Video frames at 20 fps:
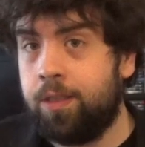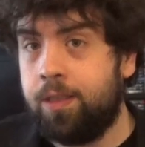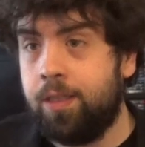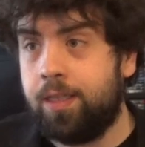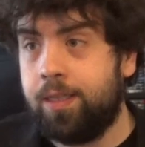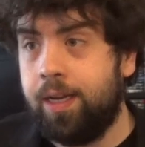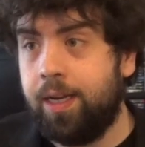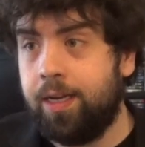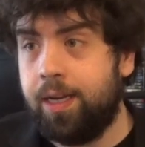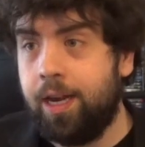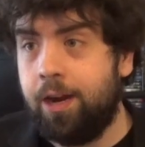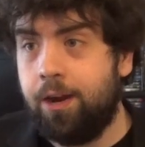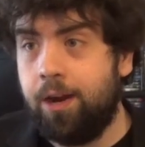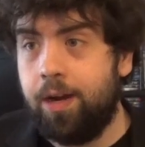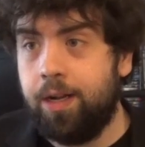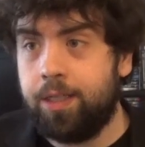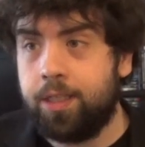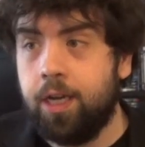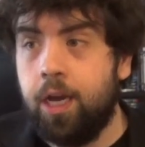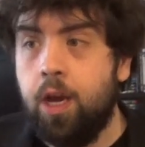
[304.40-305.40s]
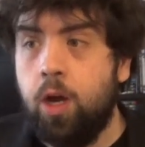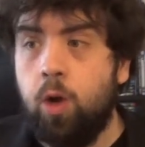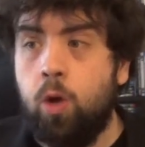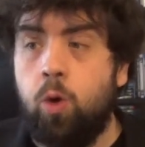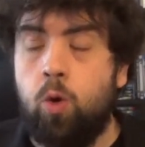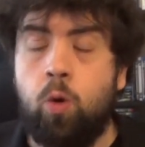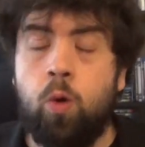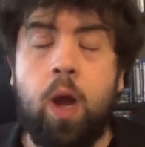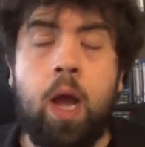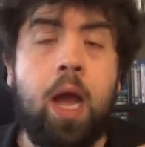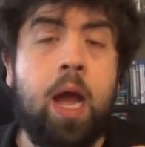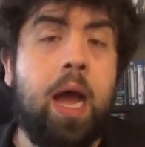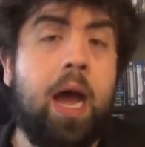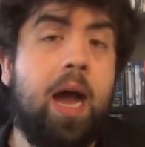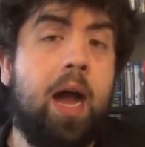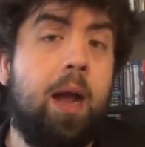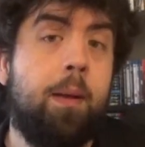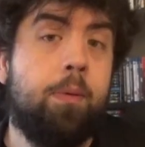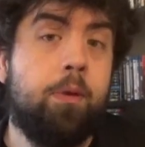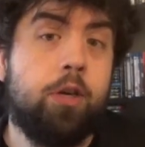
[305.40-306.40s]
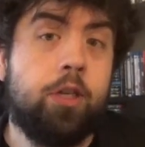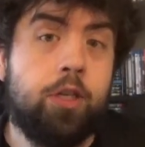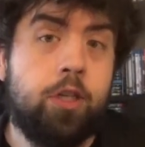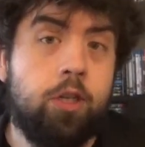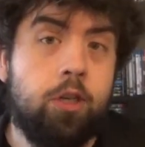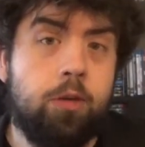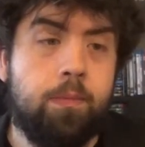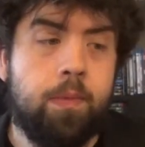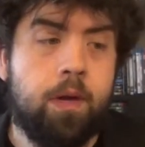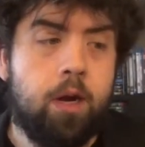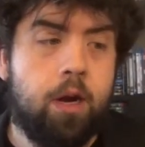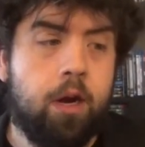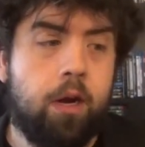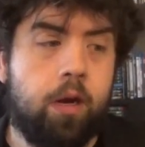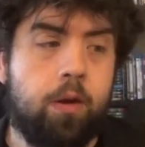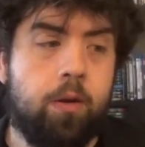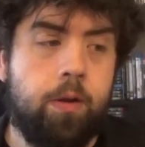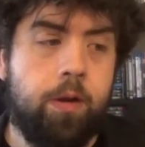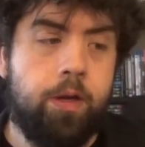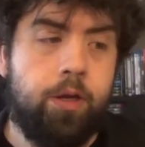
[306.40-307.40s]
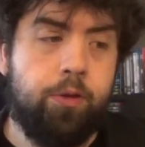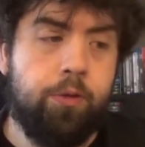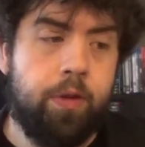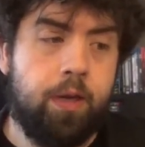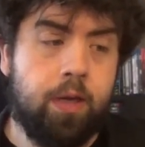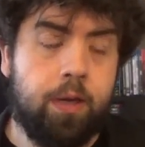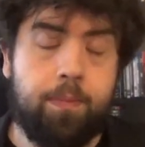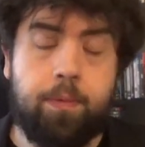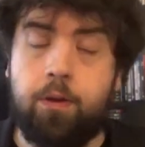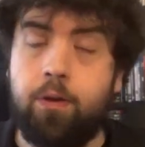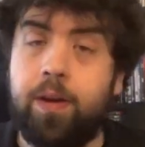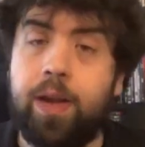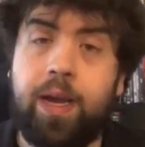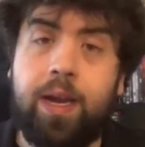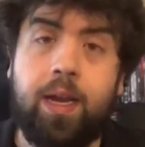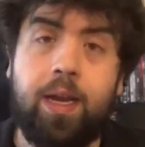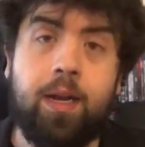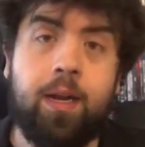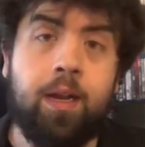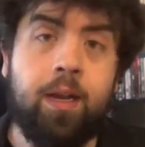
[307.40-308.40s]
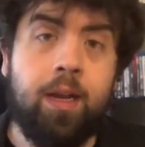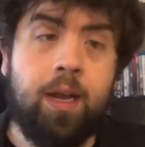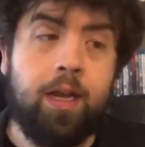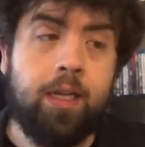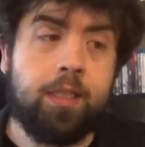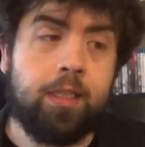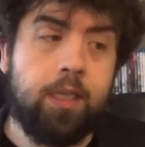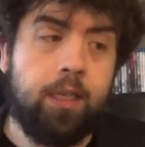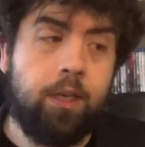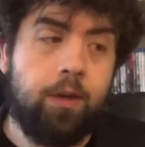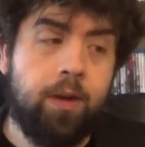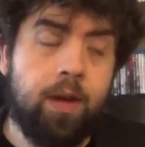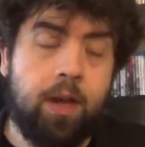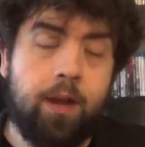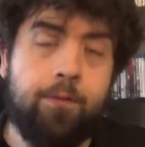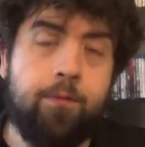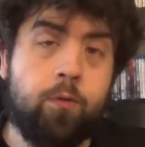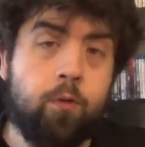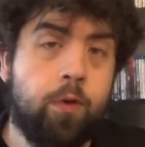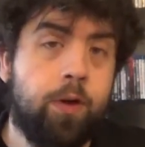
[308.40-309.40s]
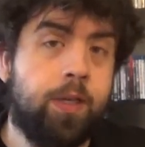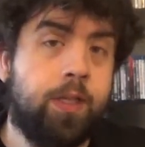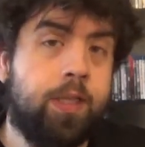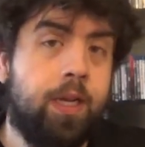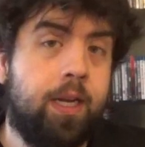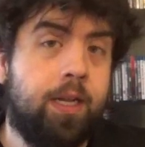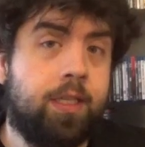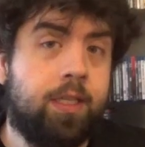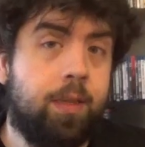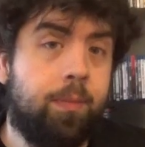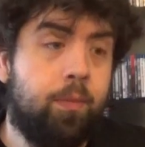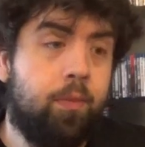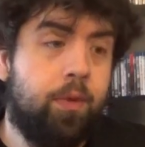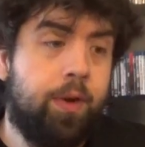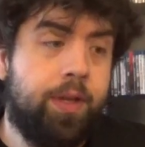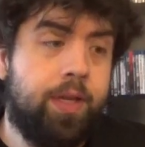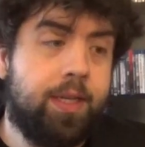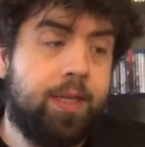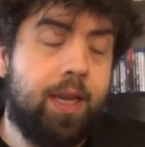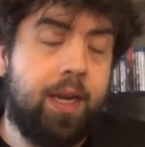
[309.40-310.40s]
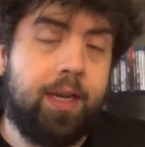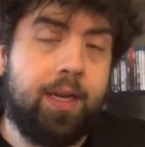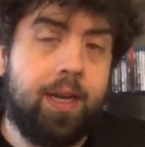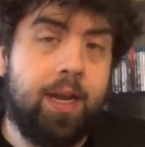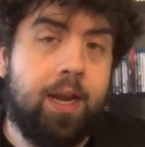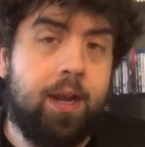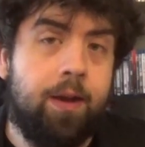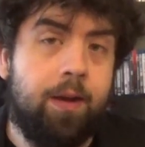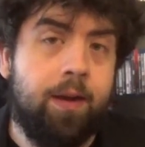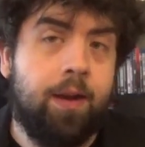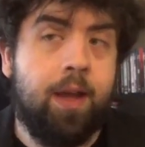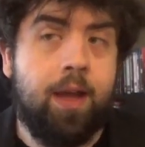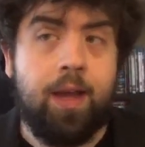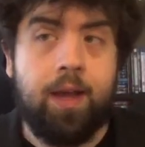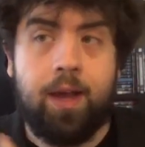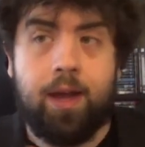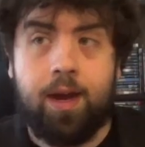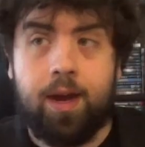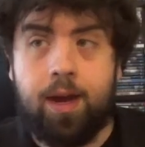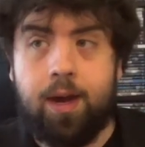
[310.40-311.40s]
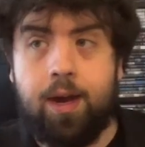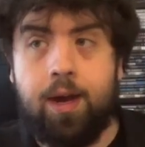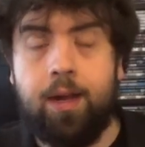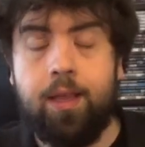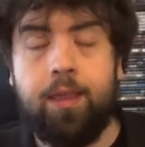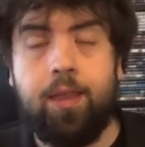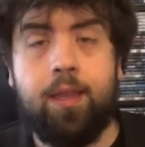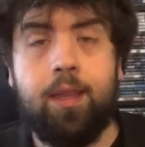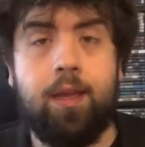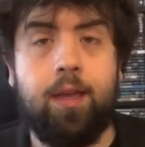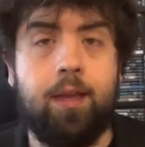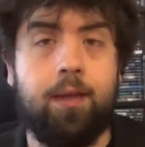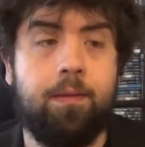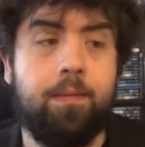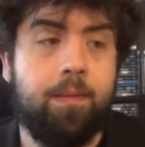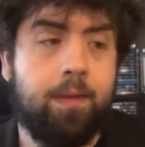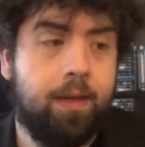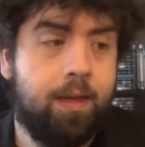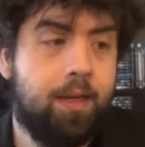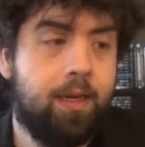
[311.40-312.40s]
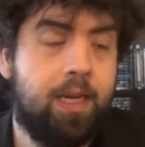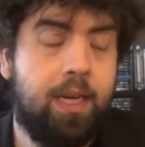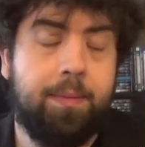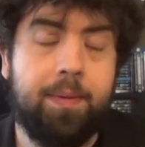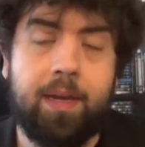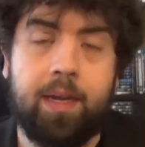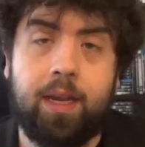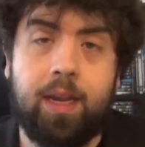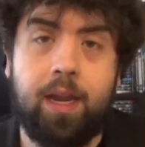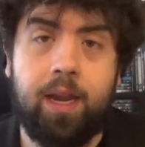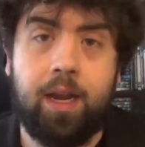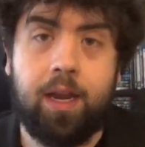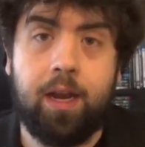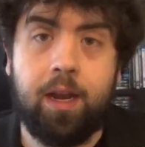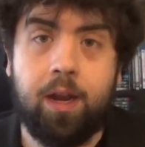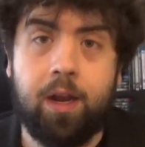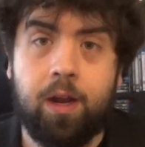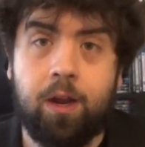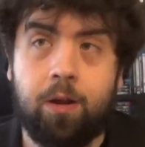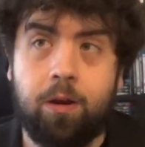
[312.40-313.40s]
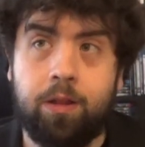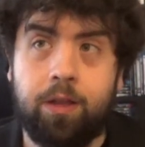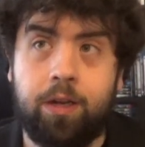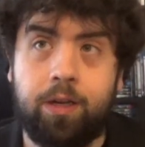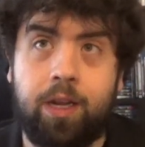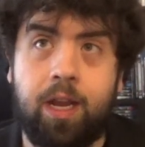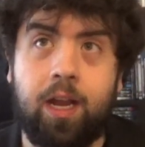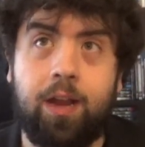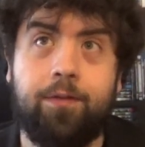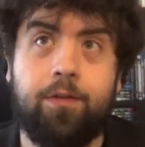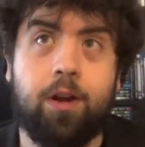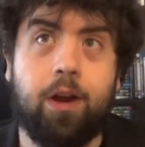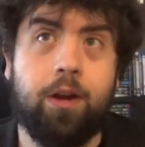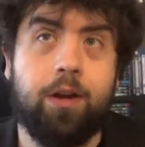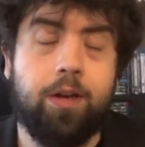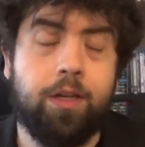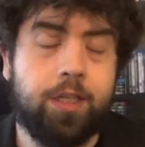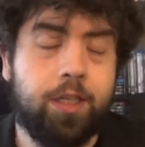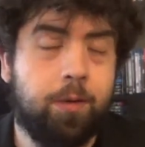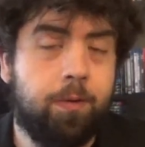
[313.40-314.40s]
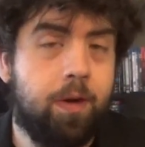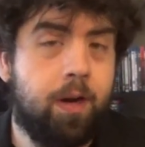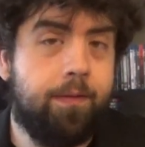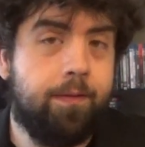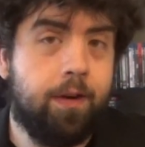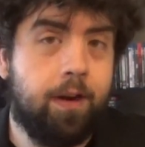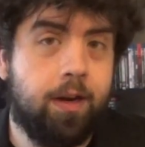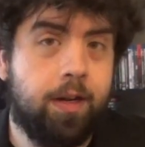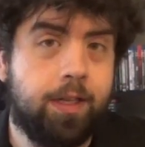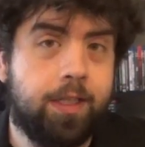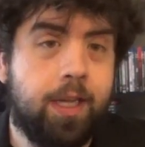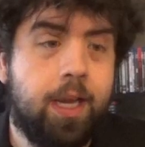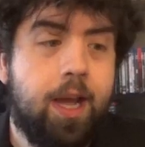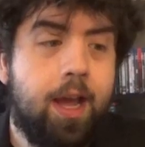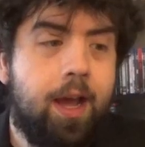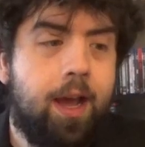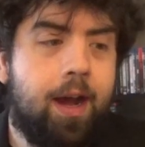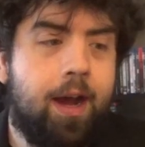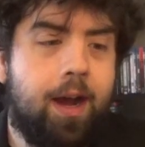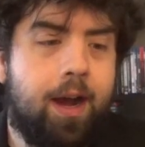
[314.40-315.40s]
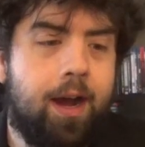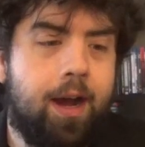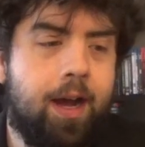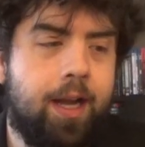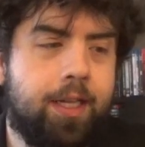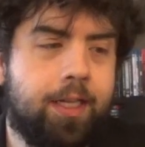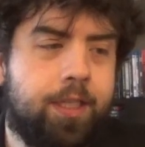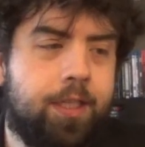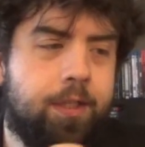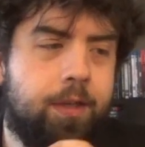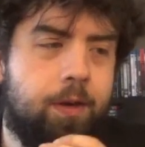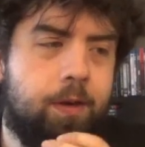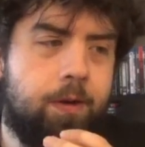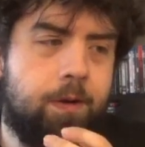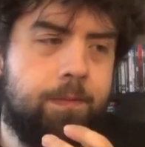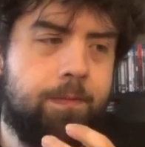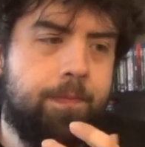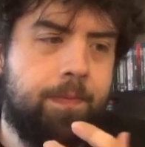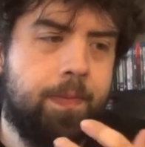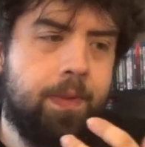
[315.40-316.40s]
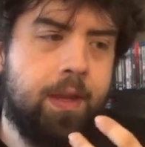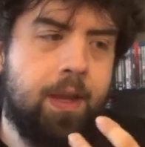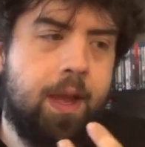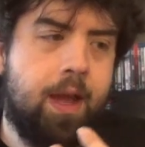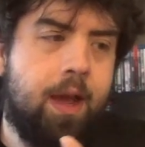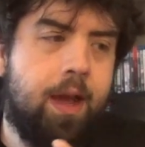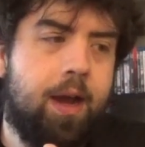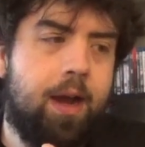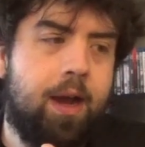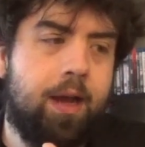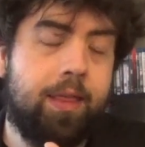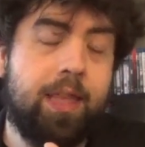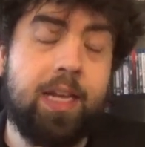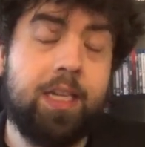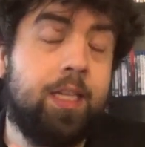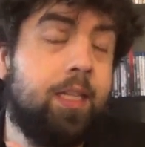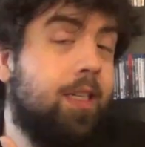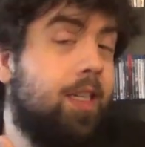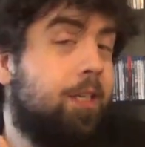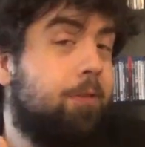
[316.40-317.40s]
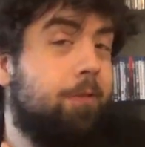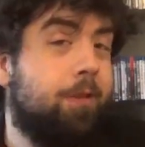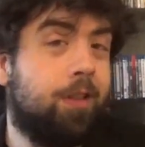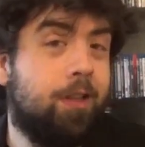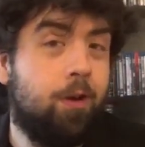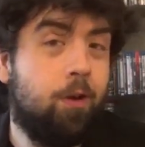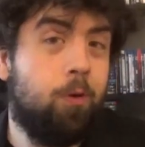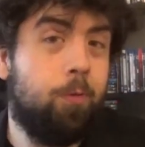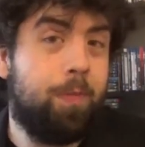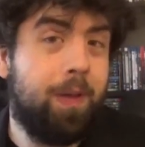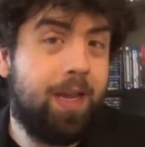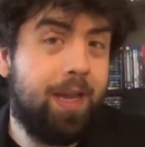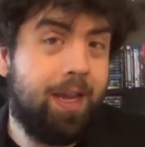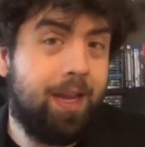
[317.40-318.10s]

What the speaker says: distinct areas who I presume are going to end up uniting as a united force at some point to take down the demon king or the king of darkness or whatever it is. And so that's at least what the OP